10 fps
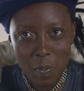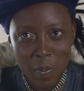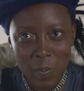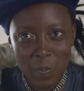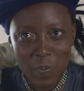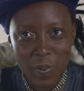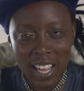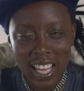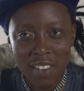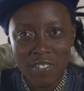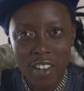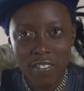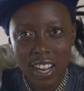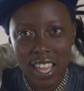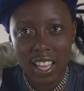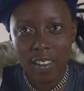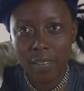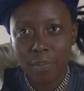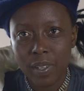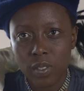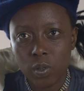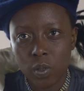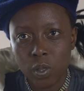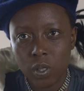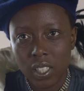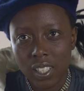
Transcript: But like I've never like been taught.